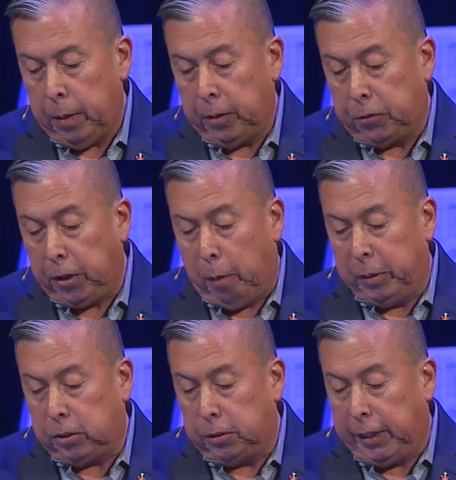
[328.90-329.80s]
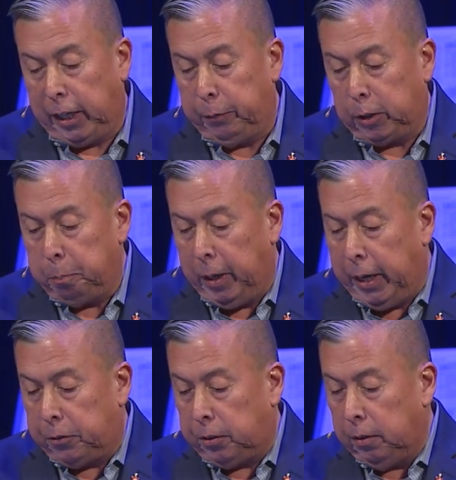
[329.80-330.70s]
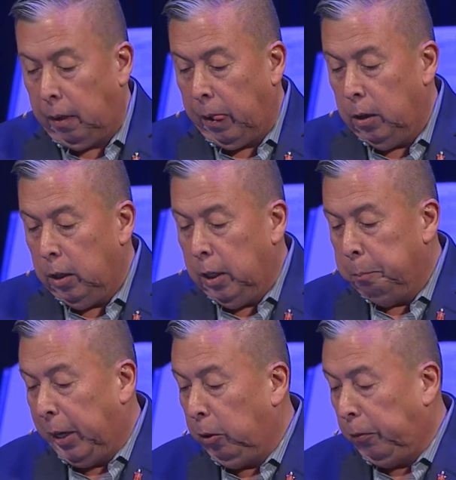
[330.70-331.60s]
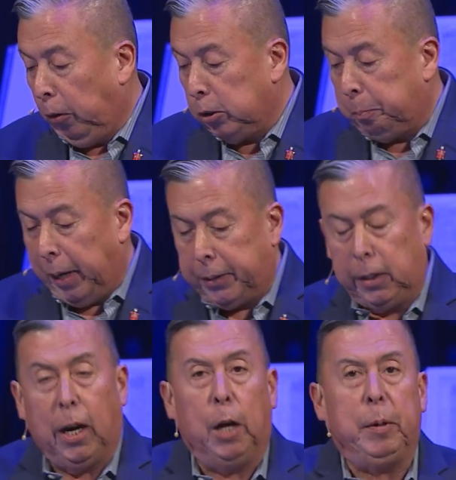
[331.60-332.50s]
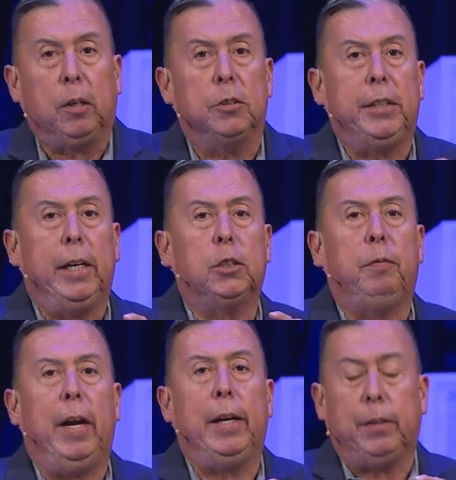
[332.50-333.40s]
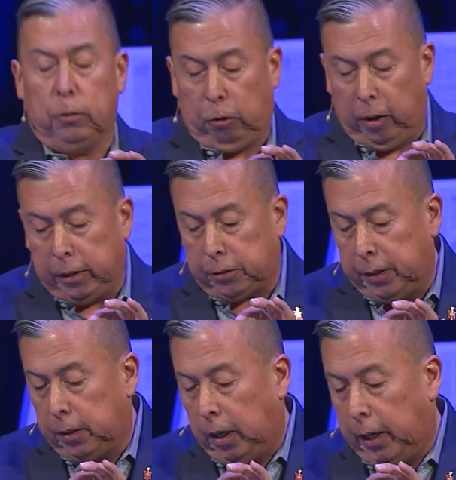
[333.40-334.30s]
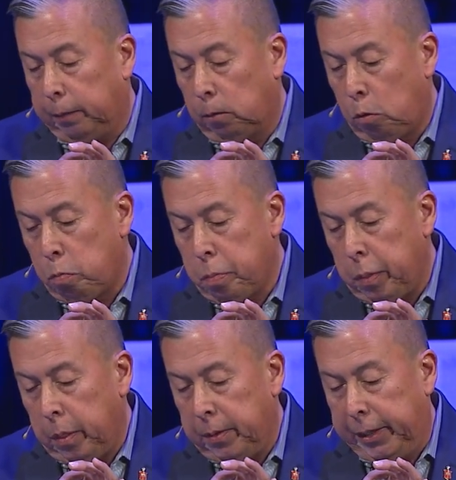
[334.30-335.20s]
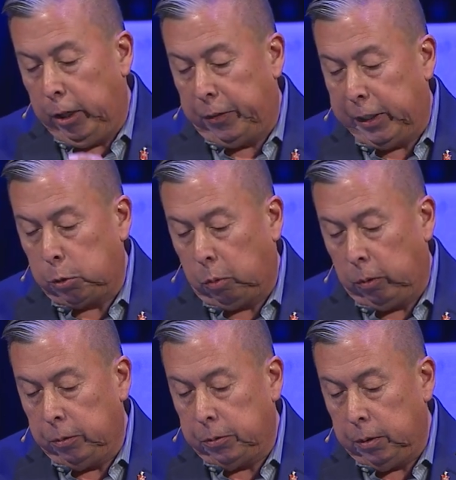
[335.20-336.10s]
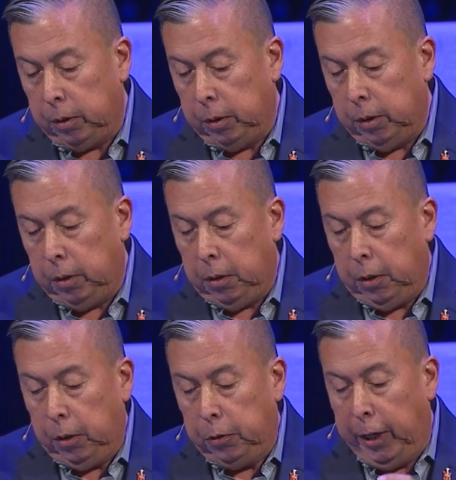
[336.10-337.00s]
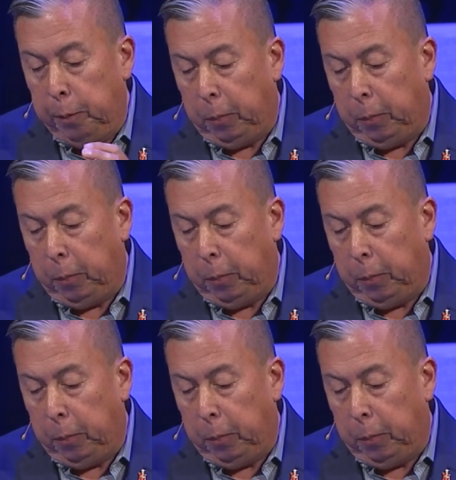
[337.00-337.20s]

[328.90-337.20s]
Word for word: The psalmist is dealing with much, but he refers back to God because he has faith and trust in God. And here are these words. You have